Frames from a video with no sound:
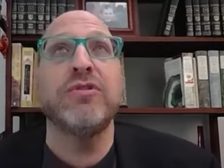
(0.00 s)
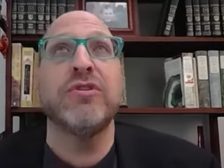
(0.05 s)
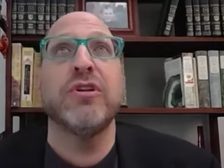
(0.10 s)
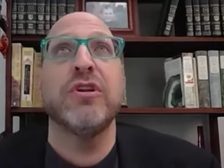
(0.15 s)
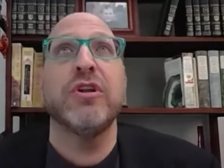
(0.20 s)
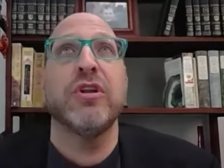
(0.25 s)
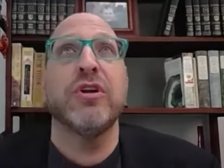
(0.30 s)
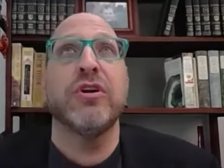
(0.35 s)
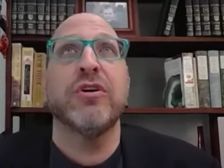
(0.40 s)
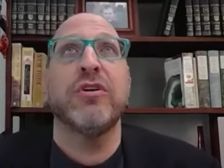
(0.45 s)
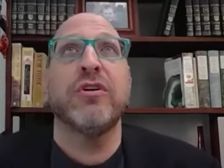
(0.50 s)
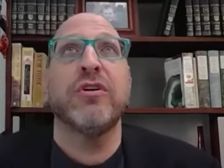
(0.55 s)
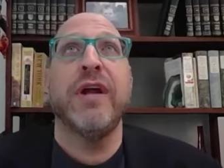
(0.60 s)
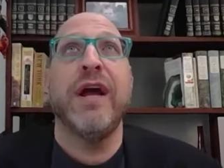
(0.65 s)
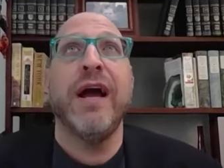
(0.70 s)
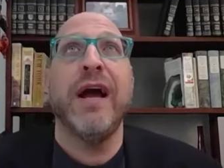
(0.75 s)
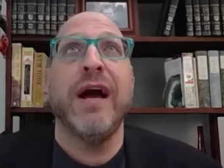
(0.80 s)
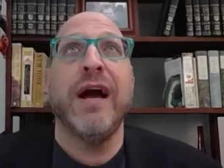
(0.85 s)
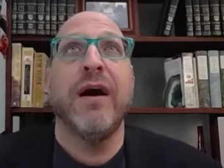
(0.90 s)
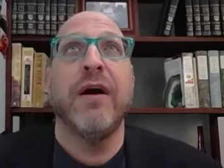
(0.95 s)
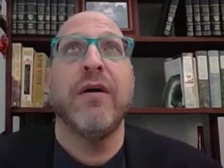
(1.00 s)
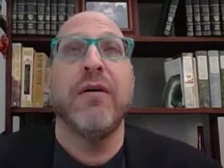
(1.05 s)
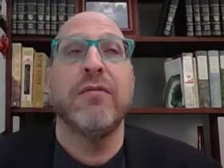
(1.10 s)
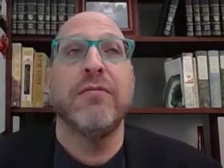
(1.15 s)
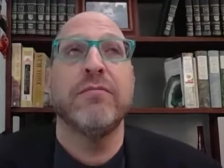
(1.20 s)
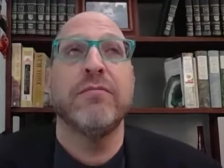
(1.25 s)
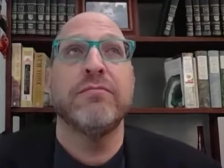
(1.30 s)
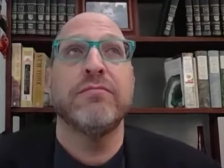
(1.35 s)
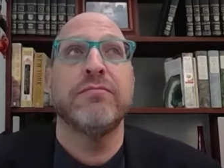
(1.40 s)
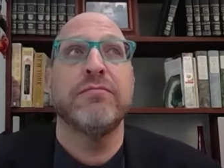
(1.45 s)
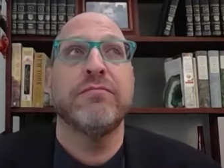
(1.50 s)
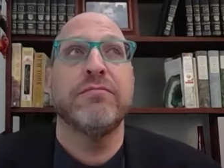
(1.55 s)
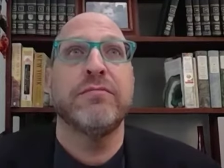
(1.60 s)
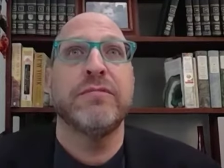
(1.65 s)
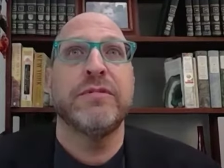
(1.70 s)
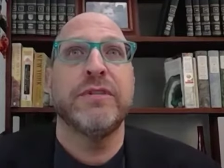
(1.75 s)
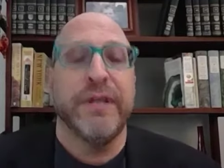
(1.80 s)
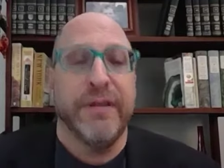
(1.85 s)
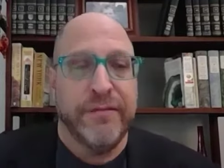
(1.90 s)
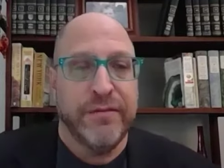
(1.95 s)
to learn how
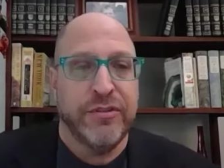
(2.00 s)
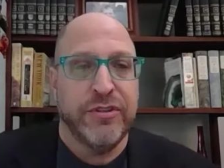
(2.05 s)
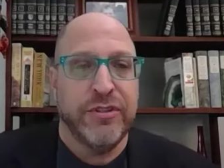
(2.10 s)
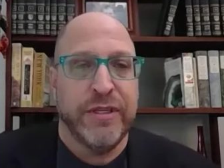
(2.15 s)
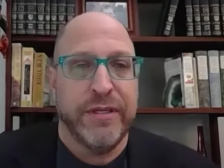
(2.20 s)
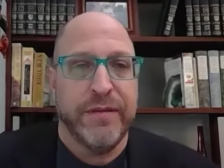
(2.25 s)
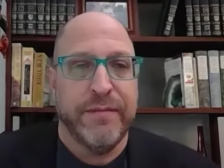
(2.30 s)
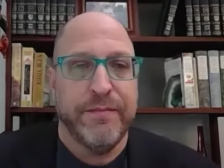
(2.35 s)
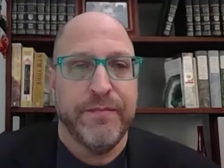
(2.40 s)
to give a shit.